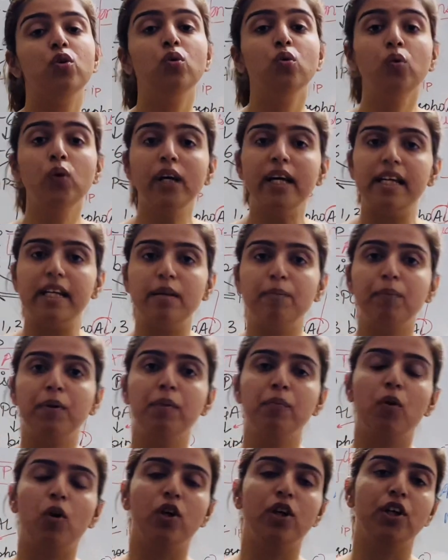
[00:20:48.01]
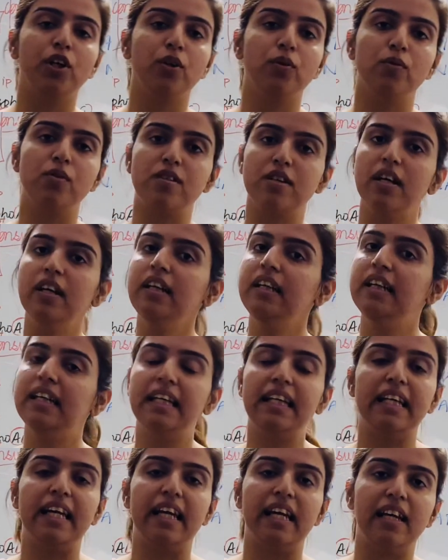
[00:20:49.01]
2 ATP molecules are
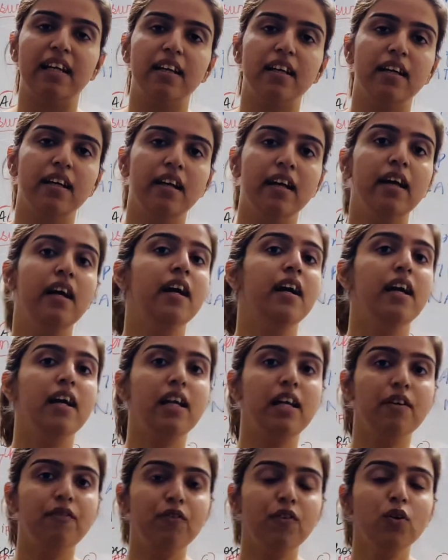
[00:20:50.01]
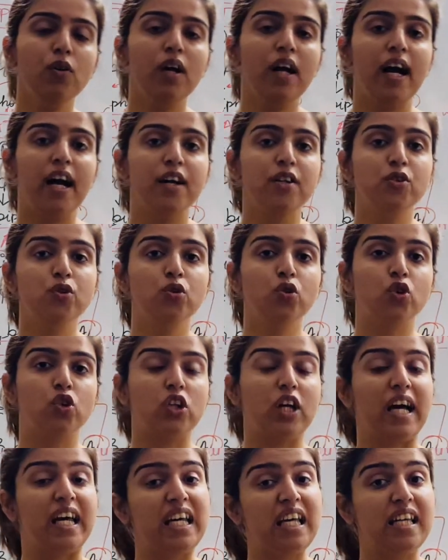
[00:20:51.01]
gained. If you had to
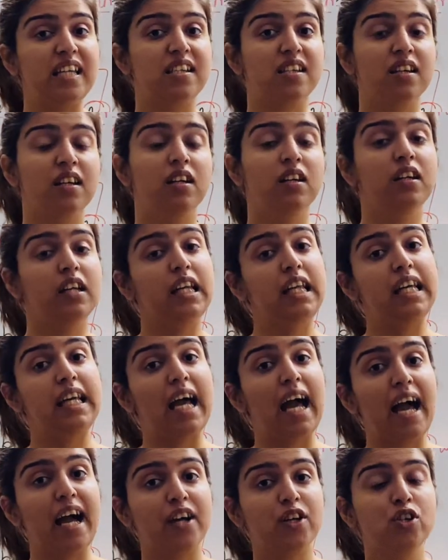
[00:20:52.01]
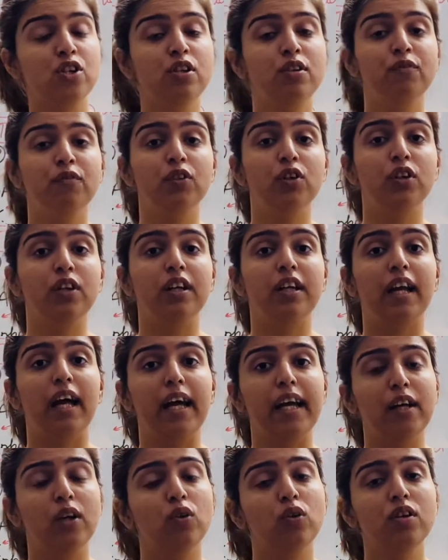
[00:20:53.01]
write a reaction for the
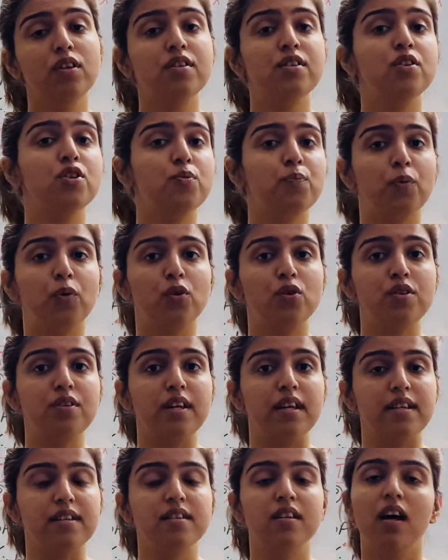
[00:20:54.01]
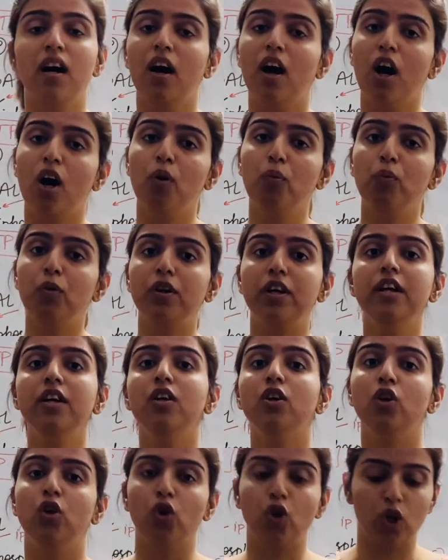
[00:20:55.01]
glycolysis process, how would
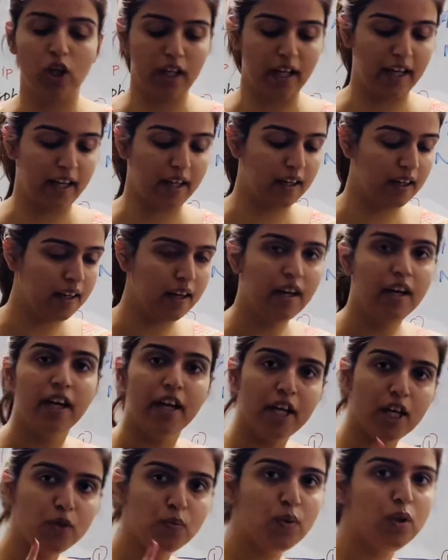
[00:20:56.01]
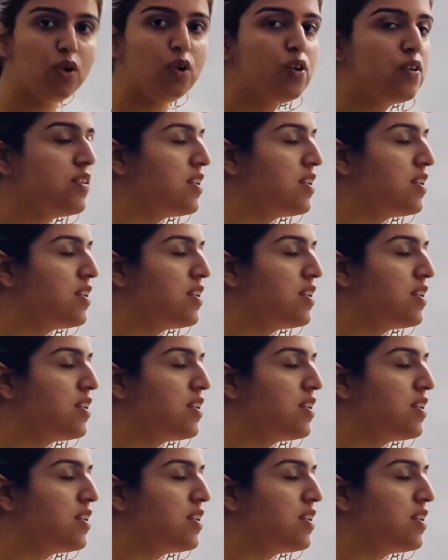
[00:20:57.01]
it look like? It would look